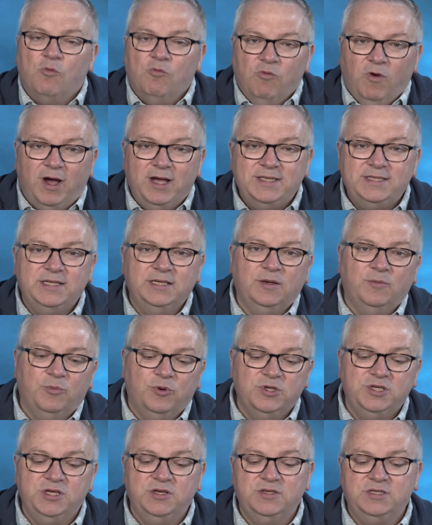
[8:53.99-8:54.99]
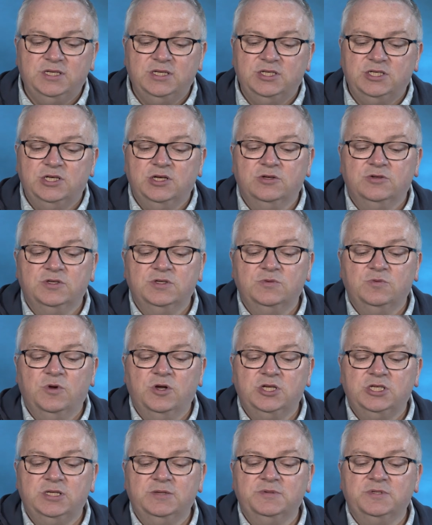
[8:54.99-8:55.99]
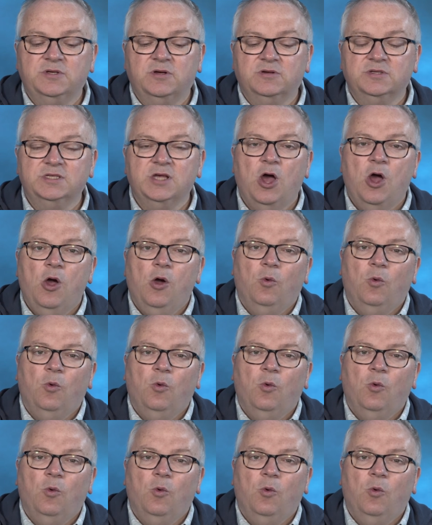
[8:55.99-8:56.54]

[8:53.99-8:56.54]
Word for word: writing and producing children's worship songs,